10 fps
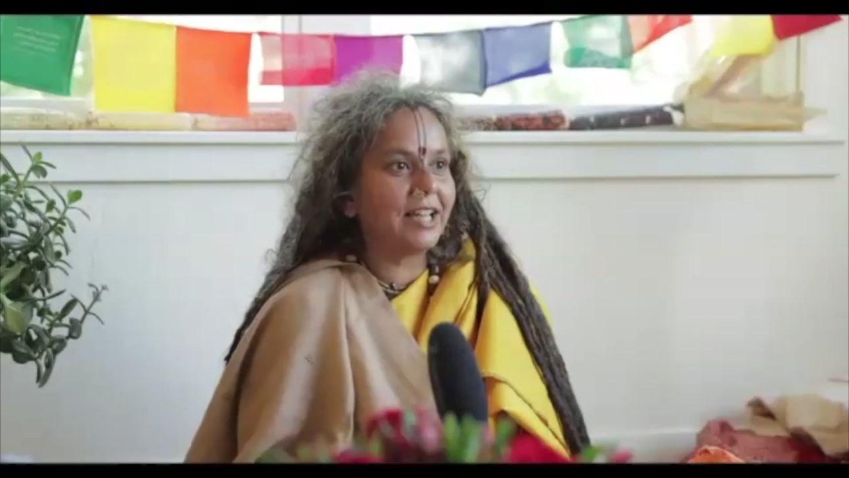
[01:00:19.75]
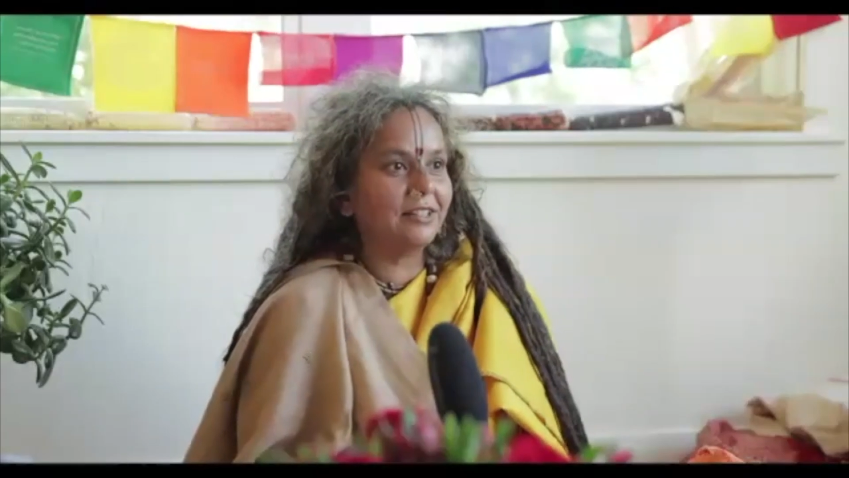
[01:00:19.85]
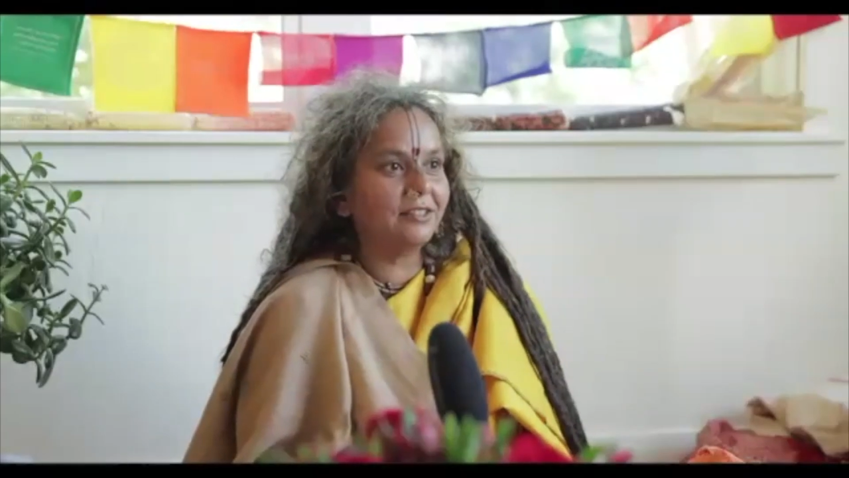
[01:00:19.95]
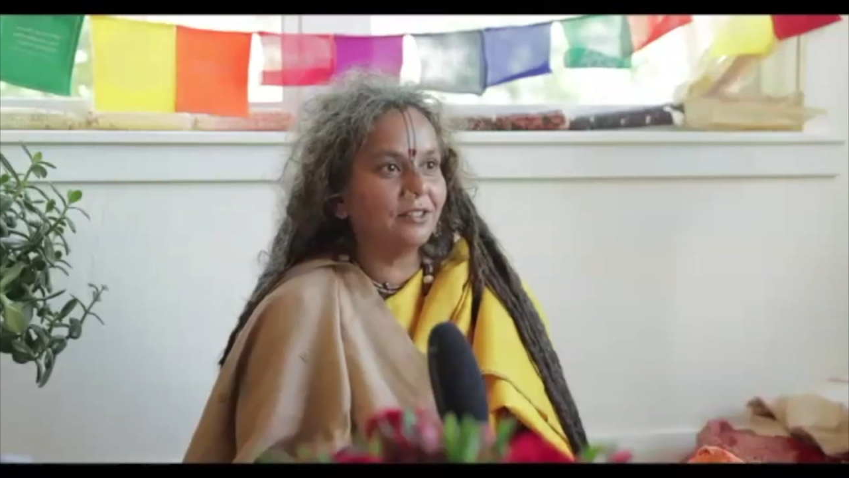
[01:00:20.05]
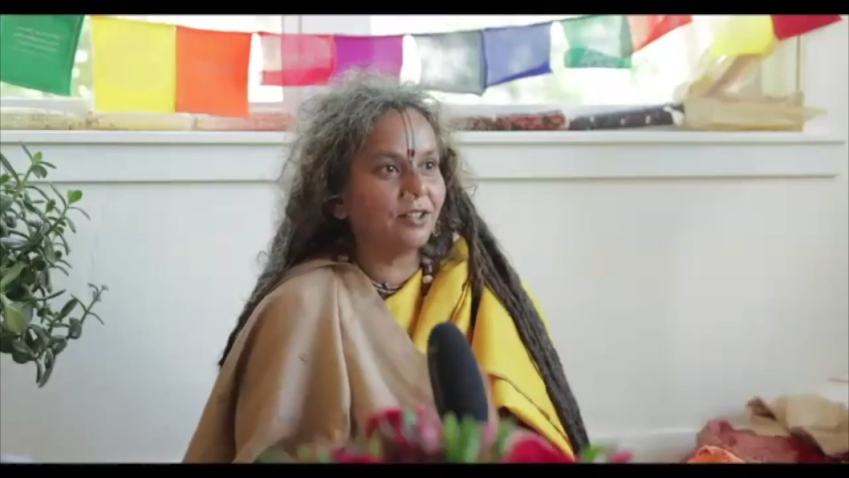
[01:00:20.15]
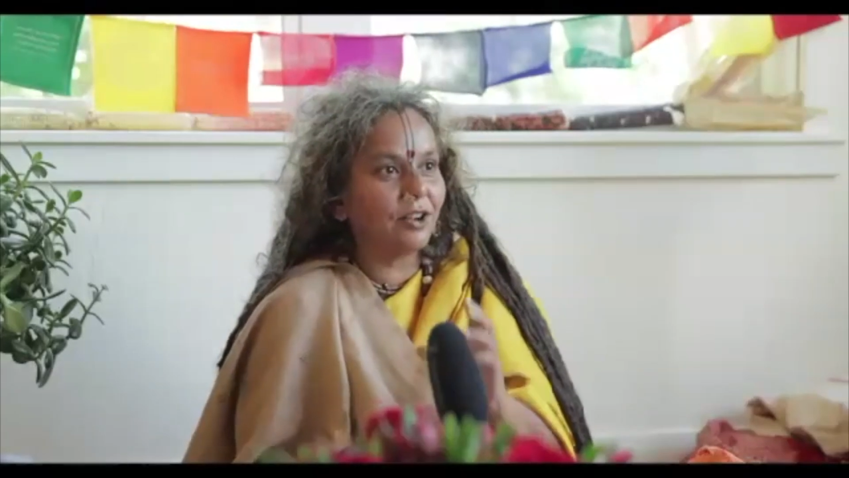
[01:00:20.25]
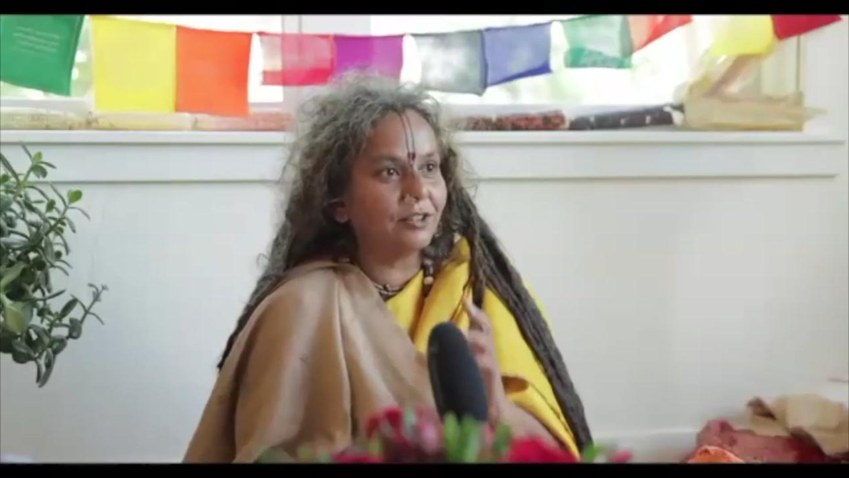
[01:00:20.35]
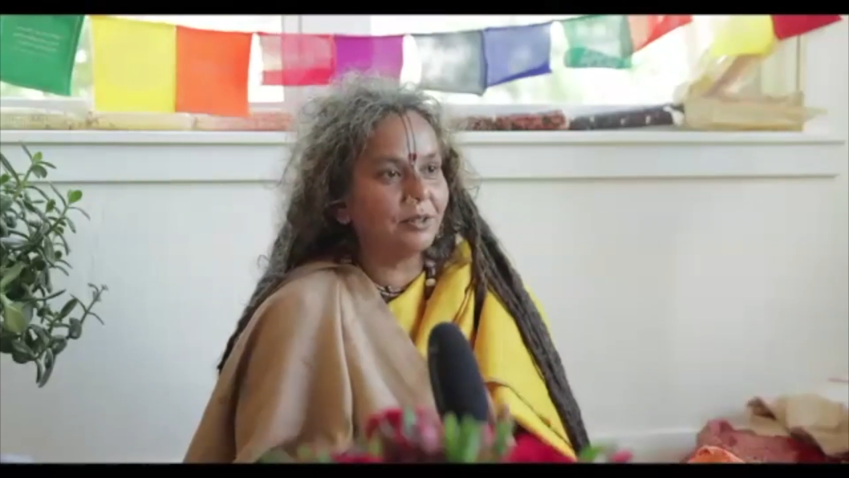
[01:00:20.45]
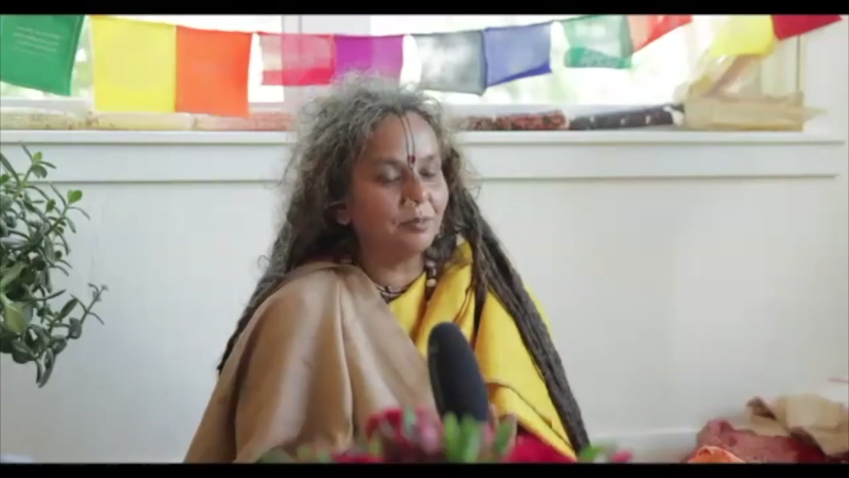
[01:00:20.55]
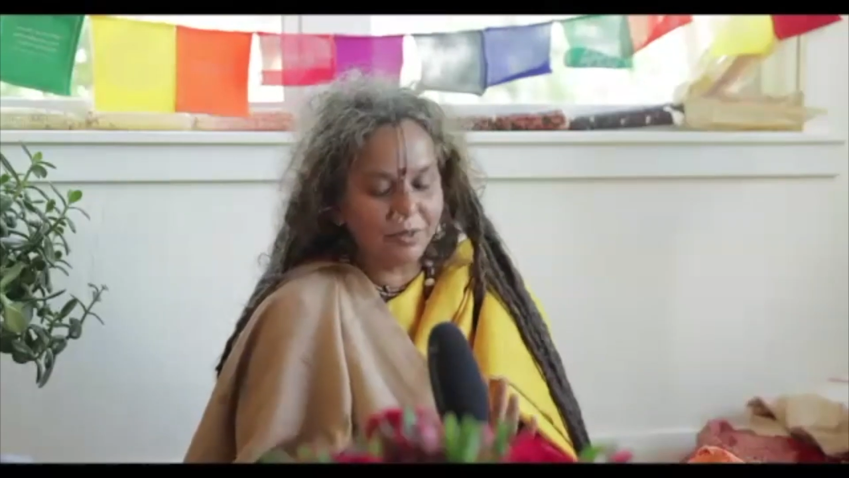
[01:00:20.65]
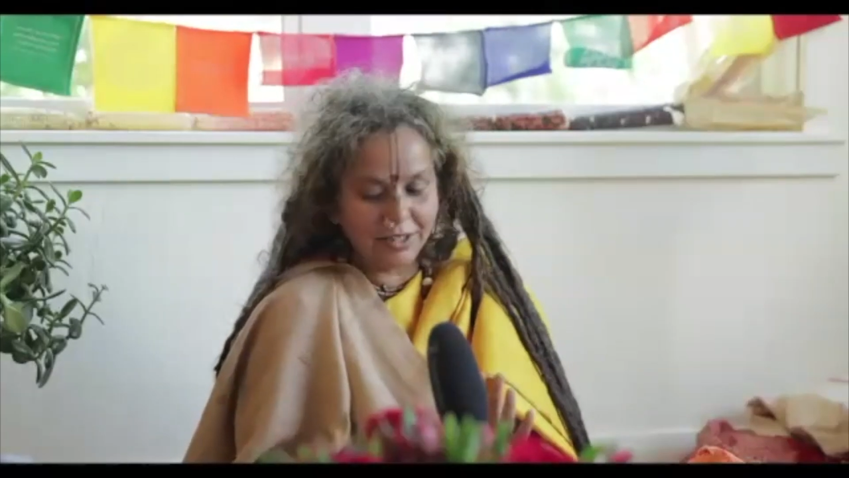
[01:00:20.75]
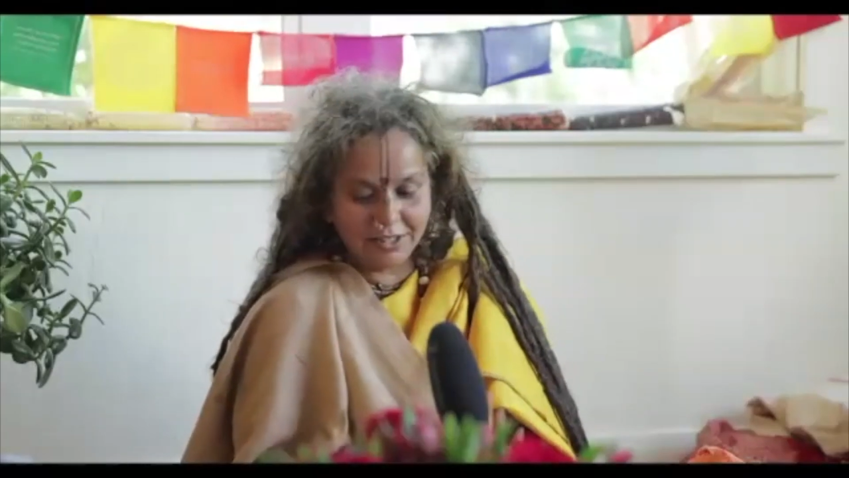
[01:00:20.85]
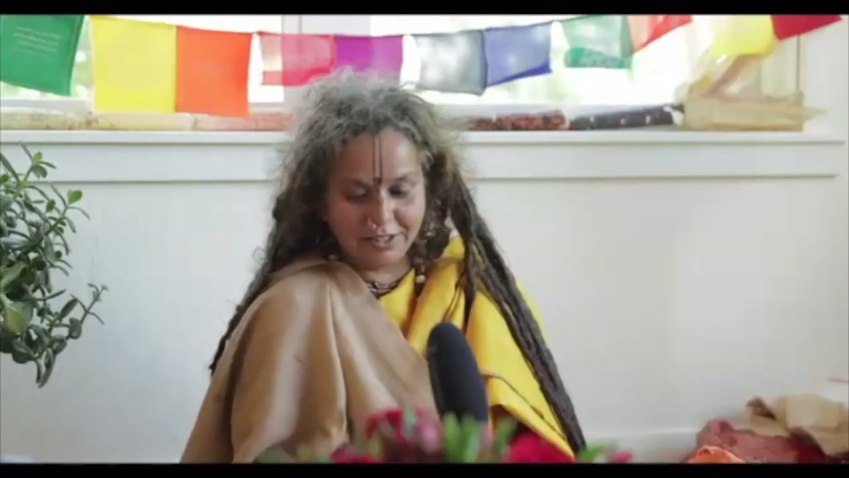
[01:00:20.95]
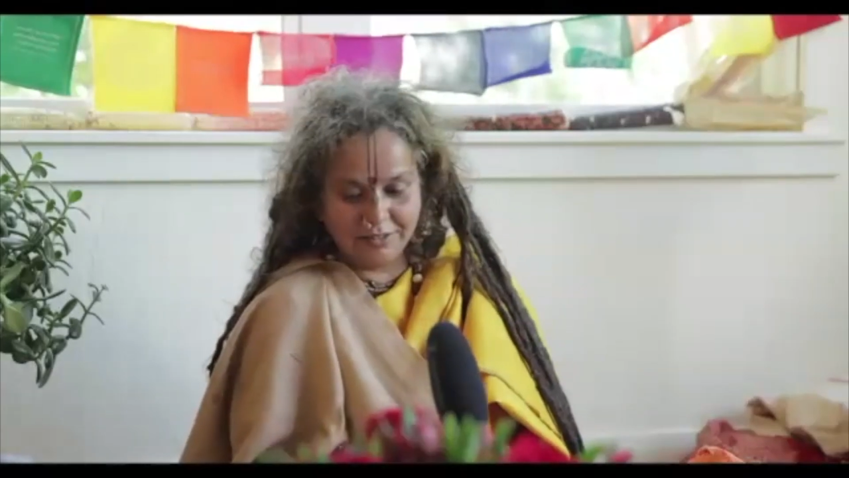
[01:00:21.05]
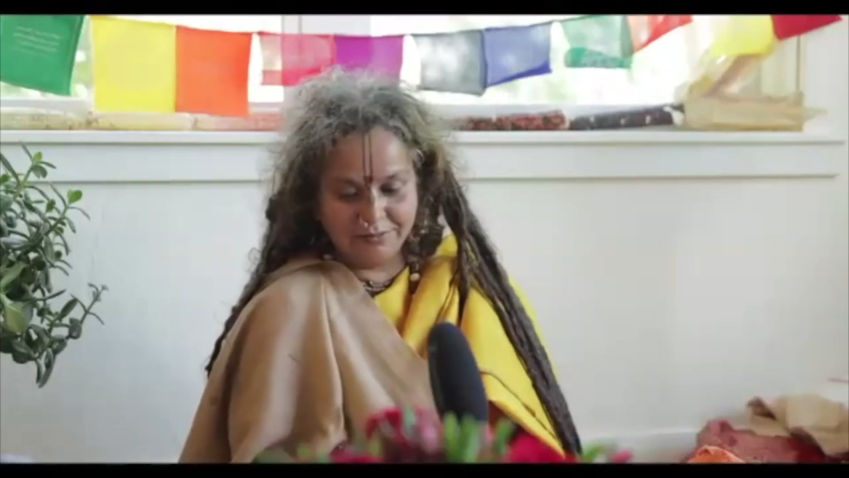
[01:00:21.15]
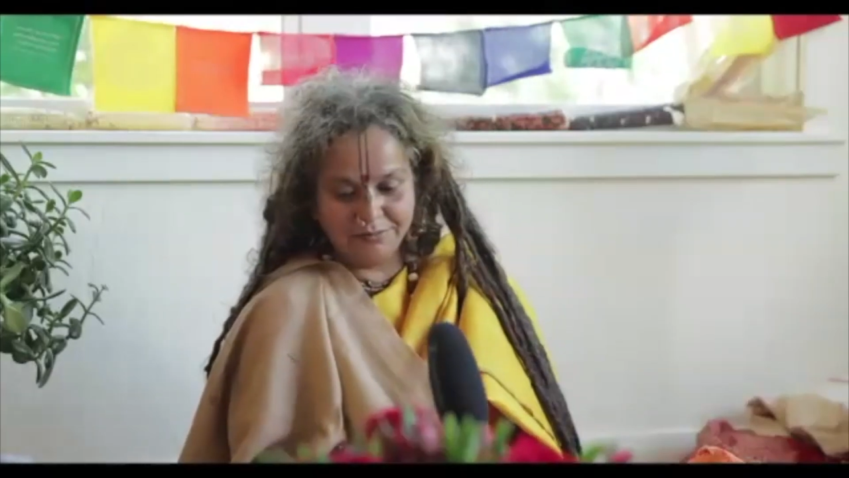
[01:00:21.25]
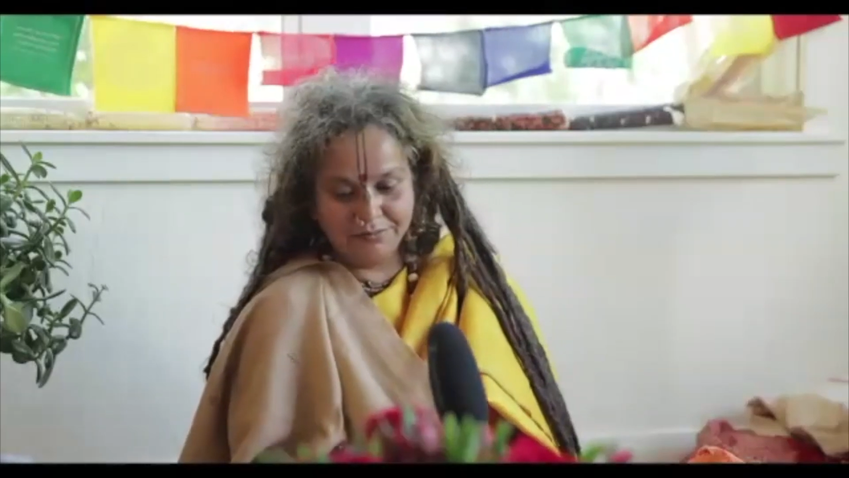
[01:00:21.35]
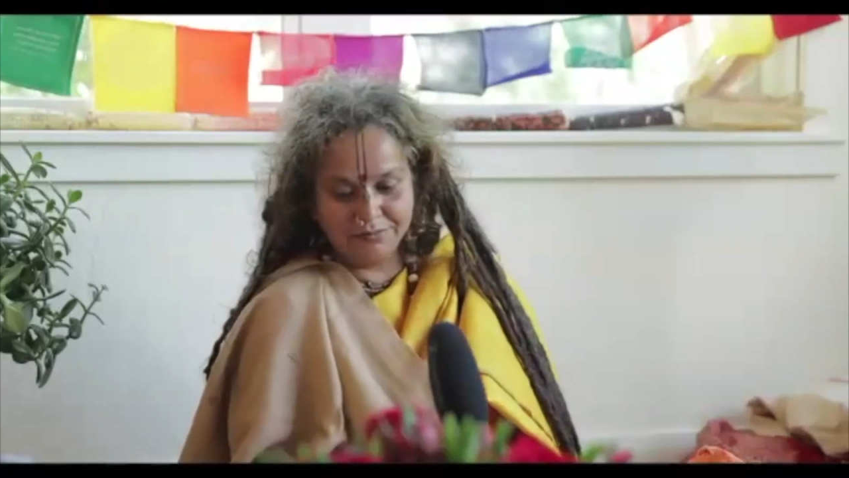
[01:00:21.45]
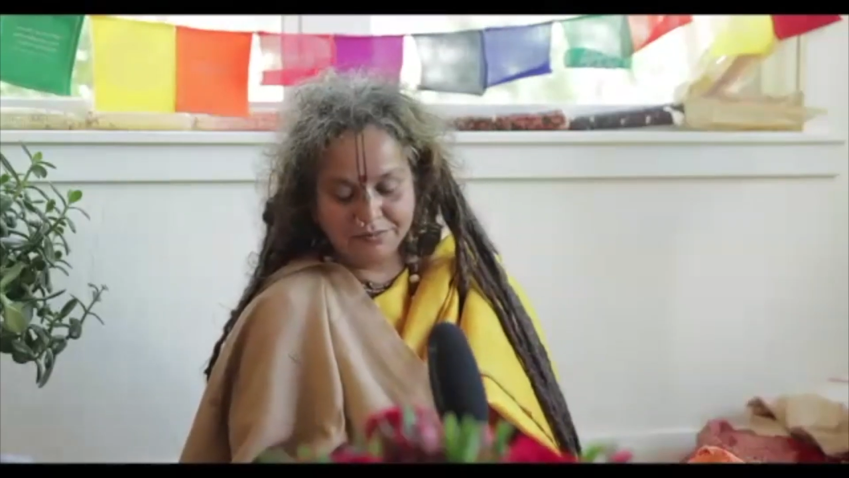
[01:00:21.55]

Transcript: and contemplation,